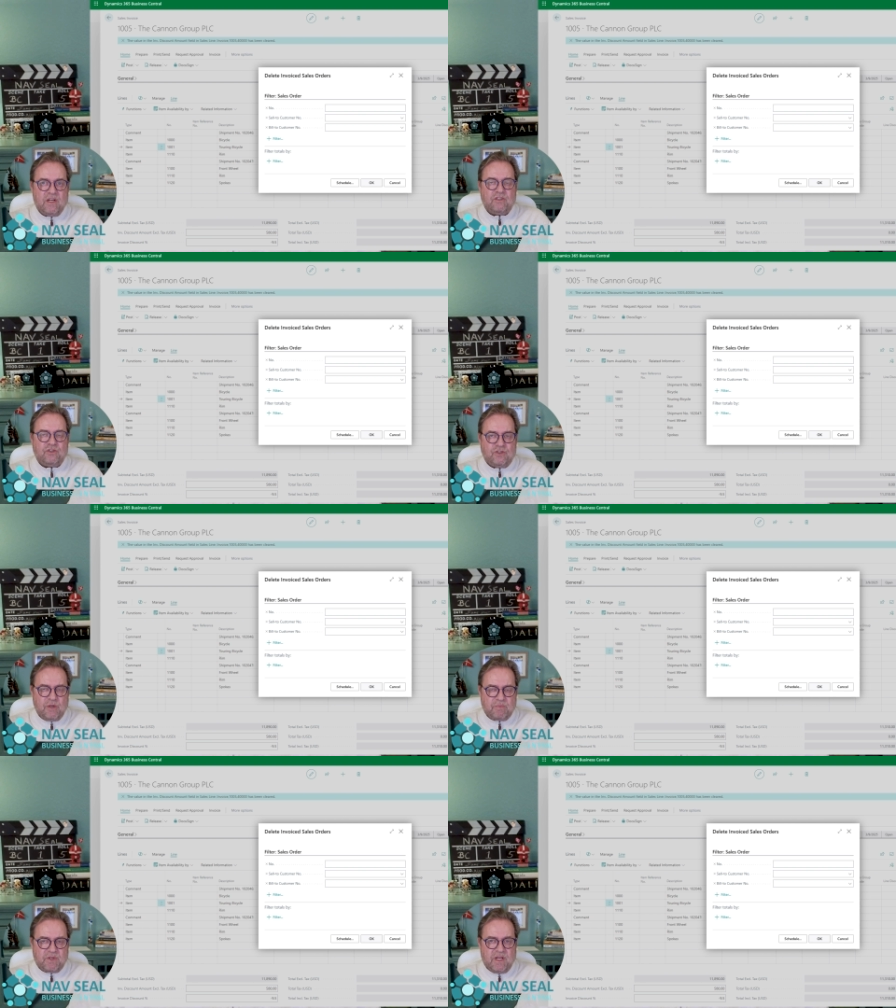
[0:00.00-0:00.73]

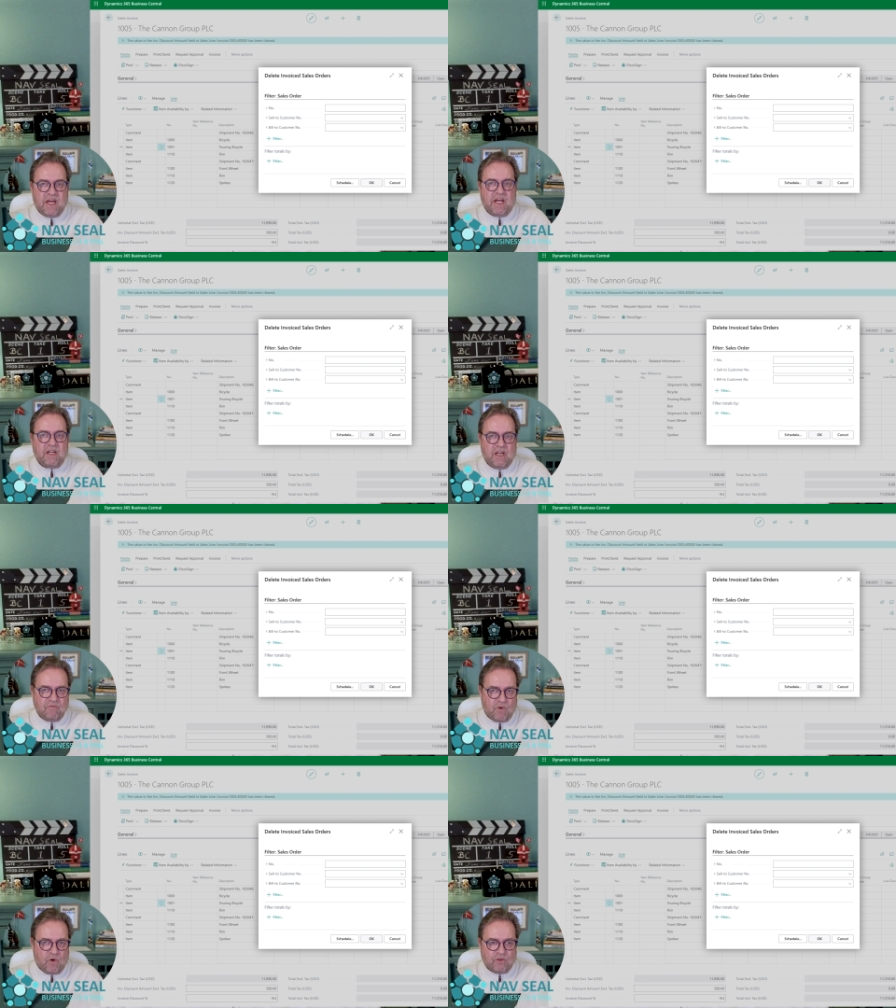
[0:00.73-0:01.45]
shipped and
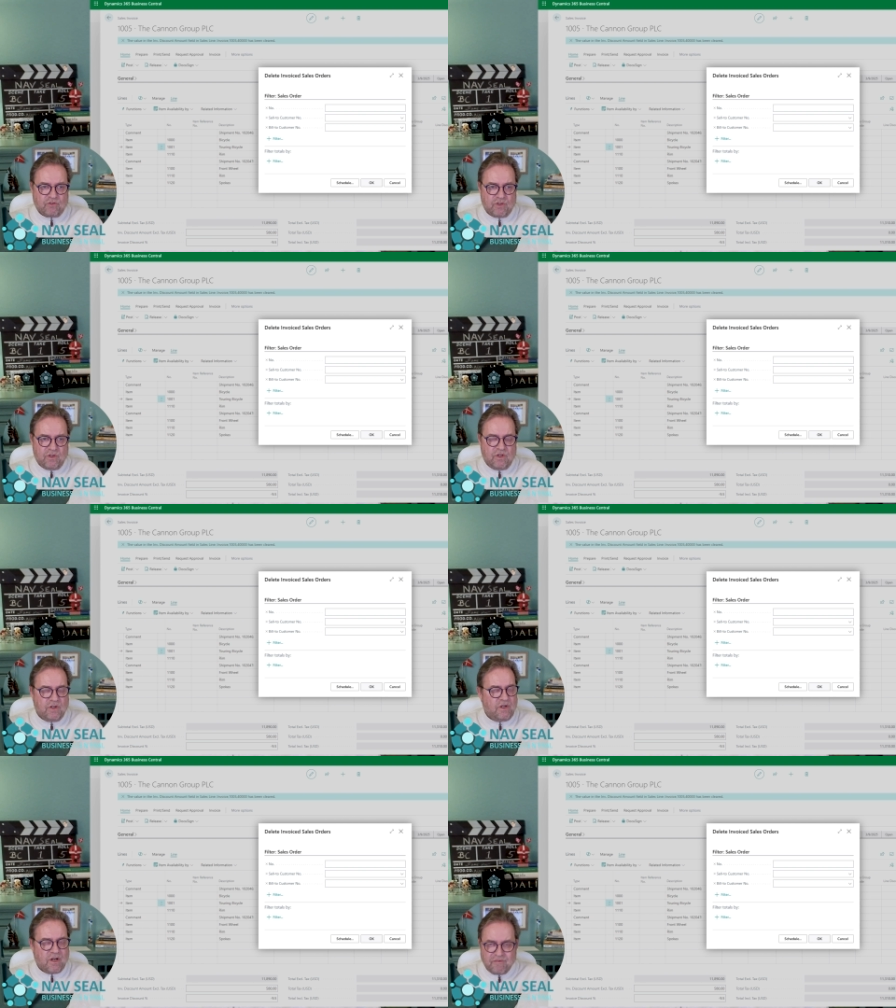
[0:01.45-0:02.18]
invoiced,
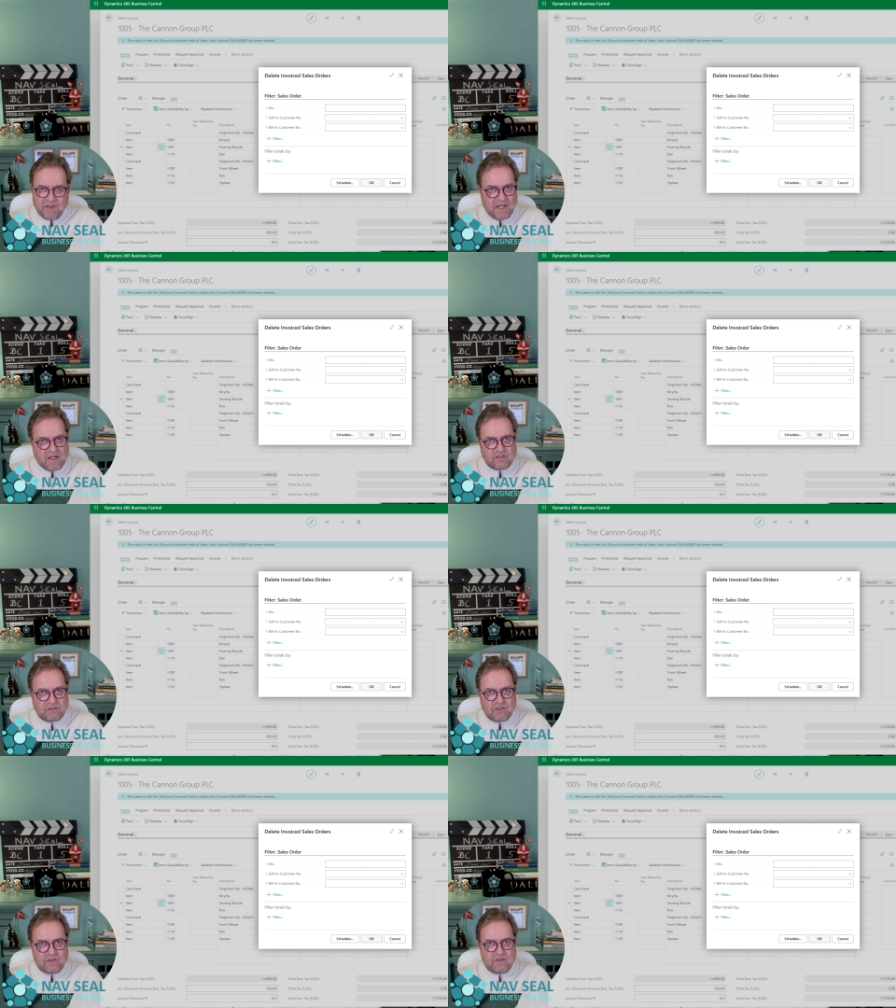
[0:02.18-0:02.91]
nothing else.